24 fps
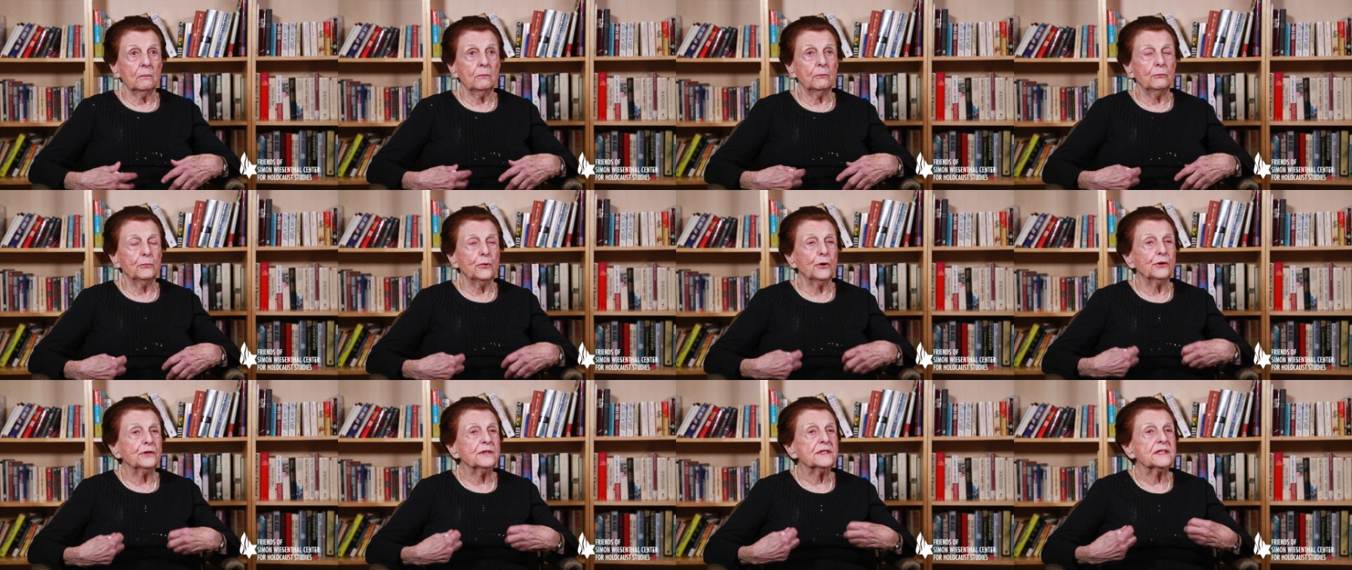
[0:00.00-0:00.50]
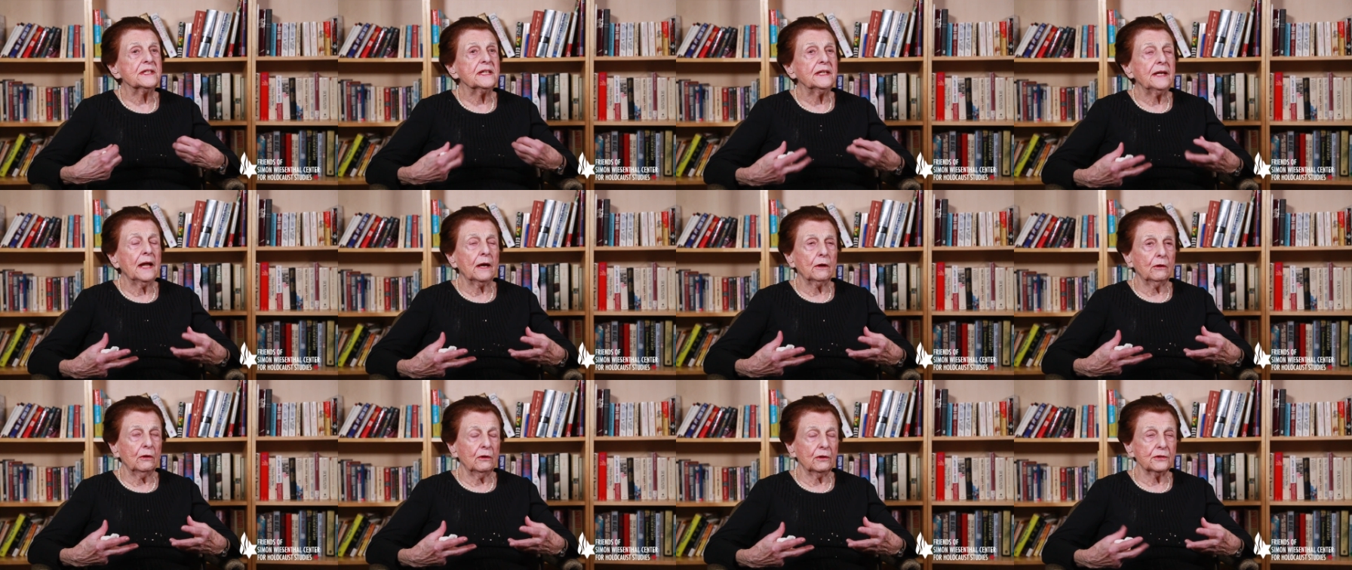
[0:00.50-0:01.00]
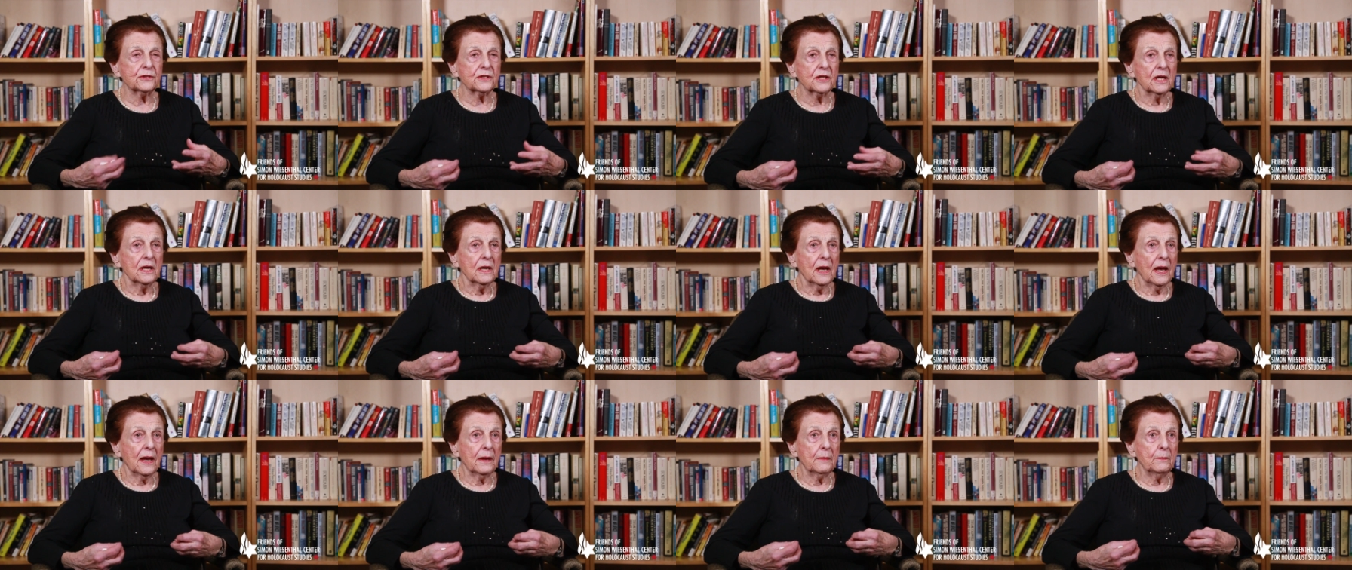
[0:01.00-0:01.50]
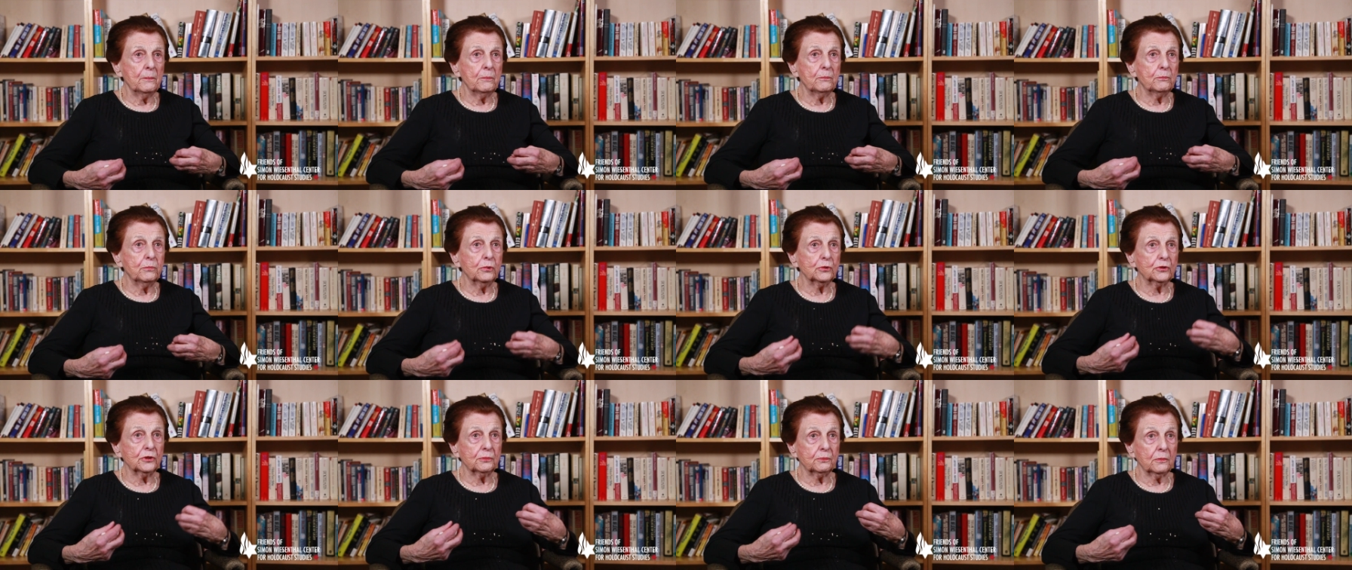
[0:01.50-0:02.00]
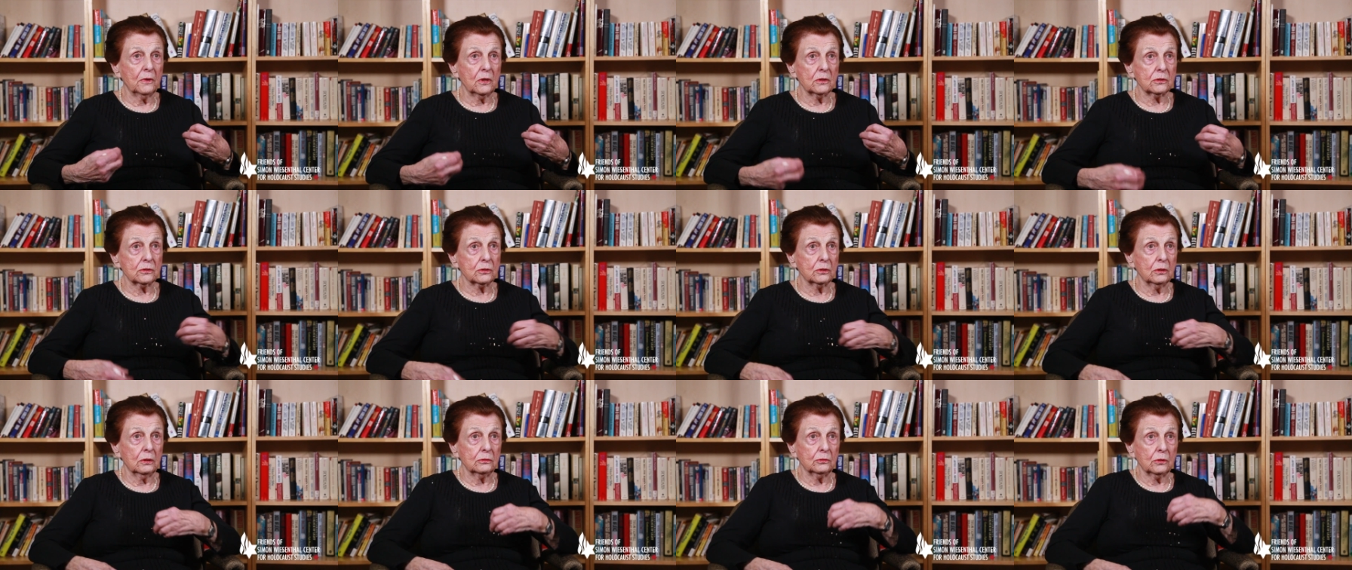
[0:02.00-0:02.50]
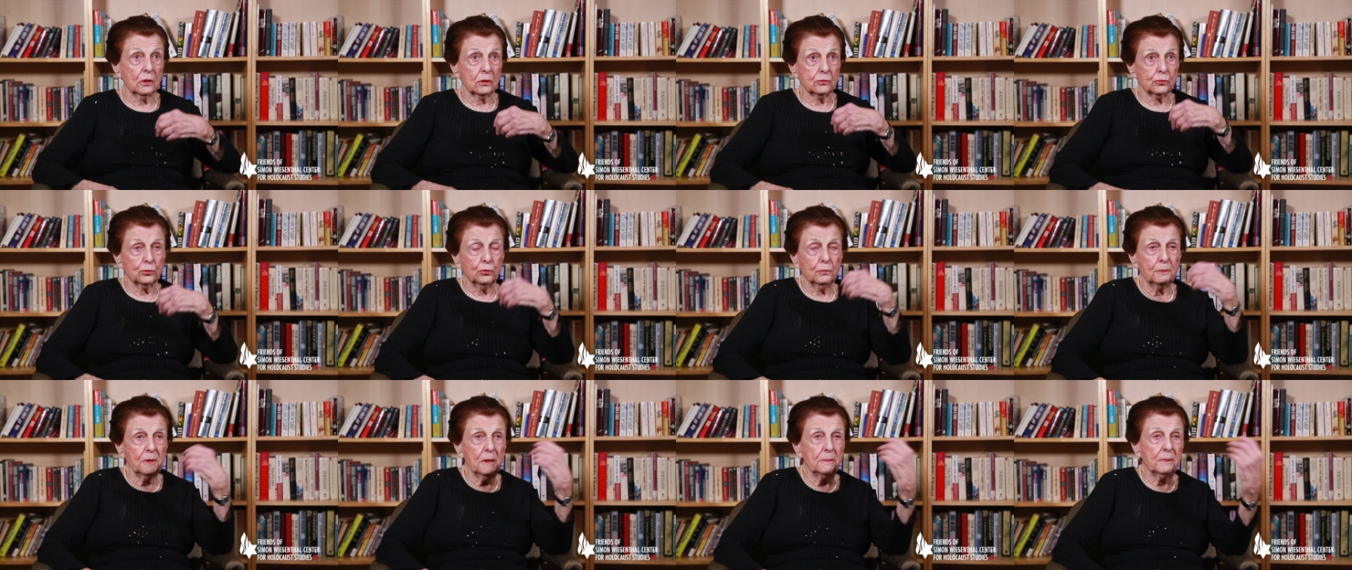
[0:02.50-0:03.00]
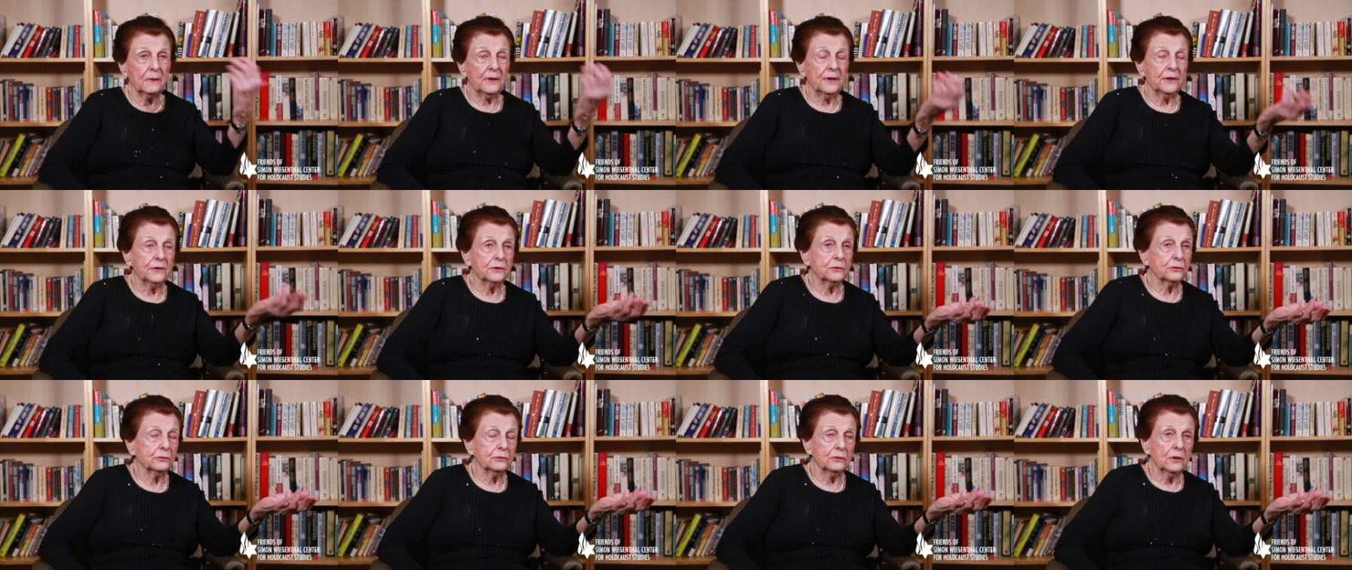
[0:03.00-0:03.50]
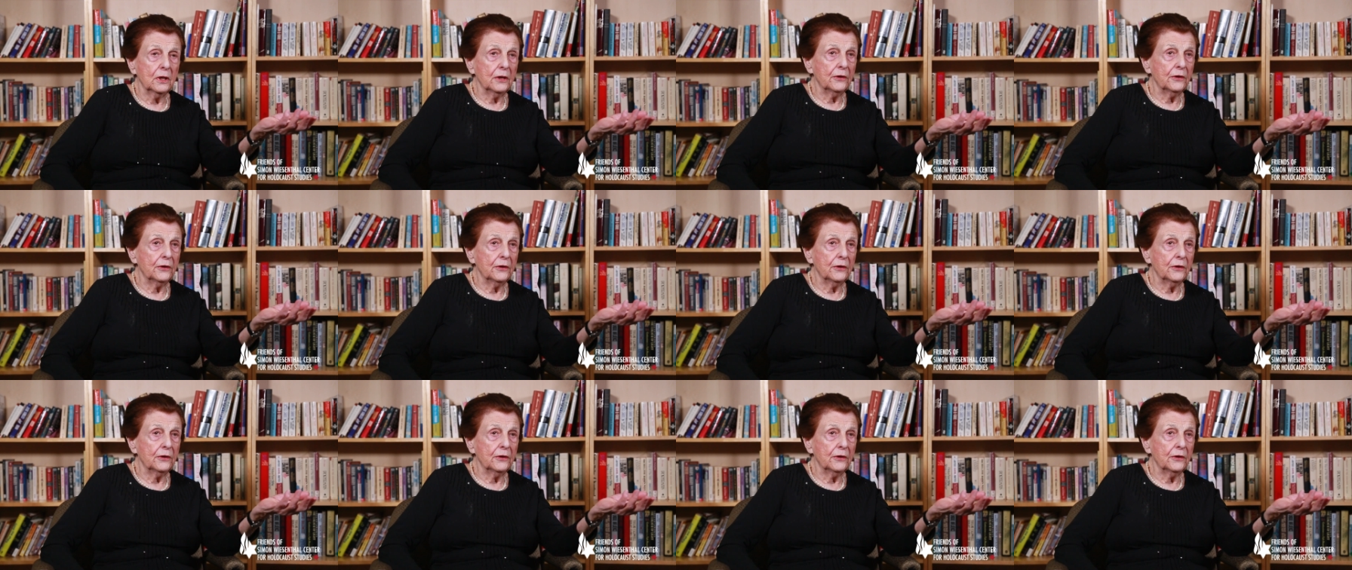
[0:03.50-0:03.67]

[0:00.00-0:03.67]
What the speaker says: burn synagogues and throw people into